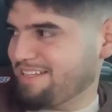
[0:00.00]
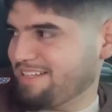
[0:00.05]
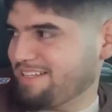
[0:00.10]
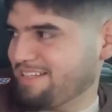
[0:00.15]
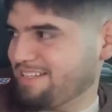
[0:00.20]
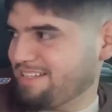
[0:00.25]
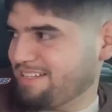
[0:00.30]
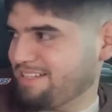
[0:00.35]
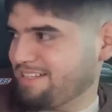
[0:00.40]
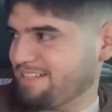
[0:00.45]

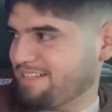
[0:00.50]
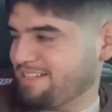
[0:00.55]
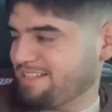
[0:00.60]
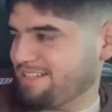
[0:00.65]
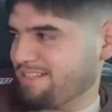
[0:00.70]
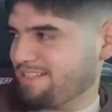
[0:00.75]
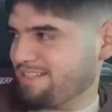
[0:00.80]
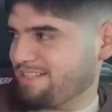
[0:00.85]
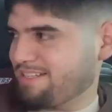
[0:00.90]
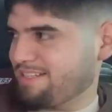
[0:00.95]

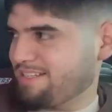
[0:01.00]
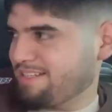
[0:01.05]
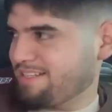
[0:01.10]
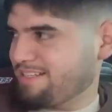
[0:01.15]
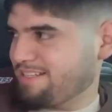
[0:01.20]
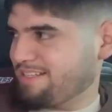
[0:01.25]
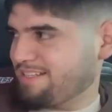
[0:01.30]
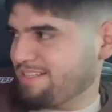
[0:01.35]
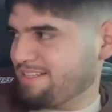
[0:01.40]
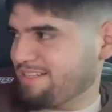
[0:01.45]

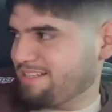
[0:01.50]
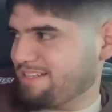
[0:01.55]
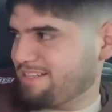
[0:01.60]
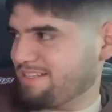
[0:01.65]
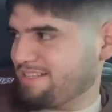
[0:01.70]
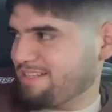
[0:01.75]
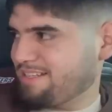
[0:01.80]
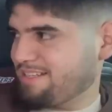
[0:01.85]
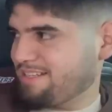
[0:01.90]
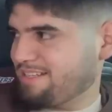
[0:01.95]

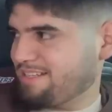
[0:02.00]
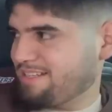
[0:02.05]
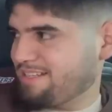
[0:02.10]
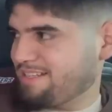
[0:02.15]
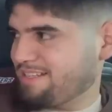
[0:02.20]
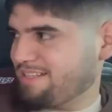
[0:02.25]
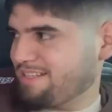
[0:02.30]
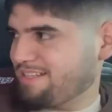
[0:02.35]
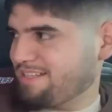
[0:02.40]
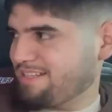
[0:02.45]

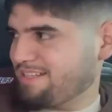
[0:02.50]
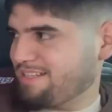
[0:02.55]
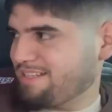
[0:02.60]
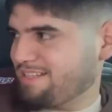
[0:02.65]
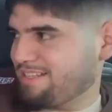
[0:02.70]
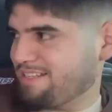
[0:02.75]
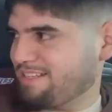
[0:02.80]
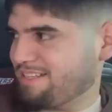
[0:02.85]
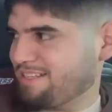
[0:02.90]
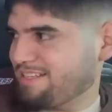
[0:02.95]

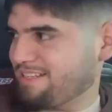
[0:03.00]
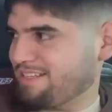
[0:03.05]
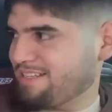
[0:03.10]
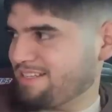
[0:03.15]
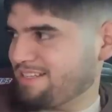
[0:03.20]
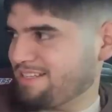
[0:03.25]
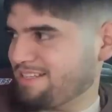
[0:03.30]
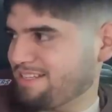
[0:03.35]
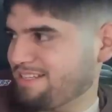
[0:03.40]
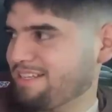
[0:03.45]

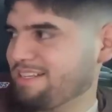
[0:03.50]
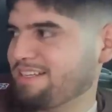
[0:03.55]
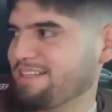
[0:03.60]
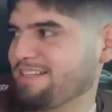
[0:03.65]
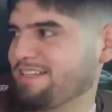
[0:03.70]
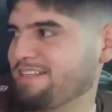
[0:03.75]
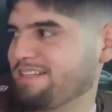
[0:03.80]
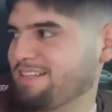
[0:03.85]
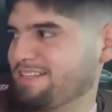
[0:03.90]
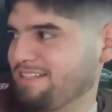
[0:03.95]

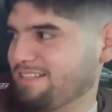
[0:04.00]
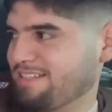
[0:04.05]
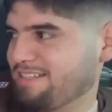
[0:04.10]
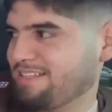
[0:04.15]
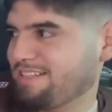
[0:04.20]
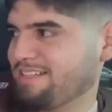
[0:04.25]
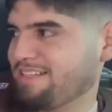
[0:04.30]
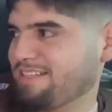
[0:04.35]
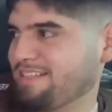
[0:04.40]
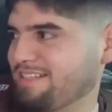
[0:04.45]

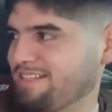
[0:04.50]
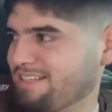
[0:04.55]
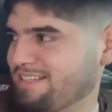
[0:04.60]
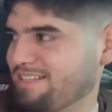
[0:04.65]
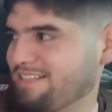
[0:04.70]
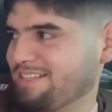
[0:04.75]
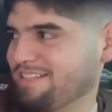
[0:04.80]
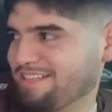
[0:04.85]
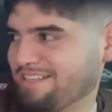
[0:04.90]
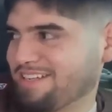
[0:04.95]

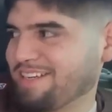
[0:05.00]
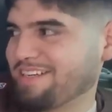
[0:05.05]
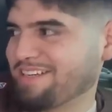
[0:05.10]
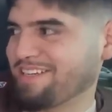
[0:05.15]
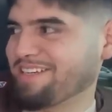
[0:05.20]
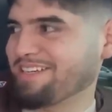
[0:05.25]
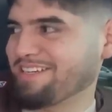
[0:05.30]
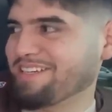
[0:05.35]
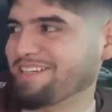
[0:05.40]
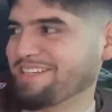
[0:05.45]

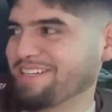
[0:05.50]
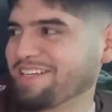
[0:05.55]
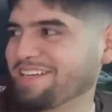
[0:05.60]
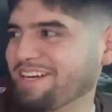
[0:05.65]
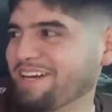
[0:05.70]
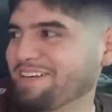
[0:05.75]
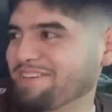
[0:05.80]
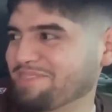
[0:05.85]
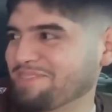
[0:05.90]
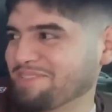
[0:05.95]

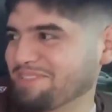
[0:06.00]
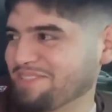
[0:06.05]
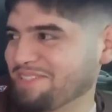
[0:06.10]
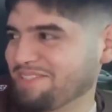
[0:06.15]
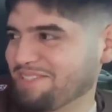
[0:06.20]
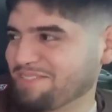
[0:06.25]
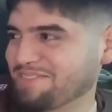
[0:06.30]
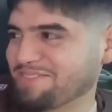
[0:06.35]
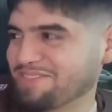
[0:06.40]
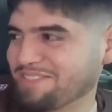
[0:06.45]

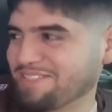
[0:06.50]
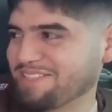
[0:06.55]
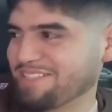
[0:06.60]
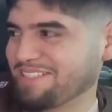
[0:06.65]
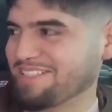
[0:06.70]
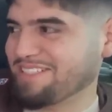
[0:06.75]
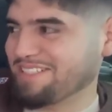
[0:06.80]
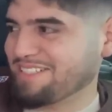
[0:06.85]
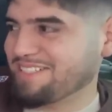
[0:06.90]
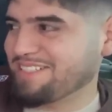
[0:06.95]

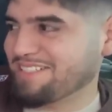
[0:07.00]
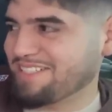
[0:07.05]
[no speech]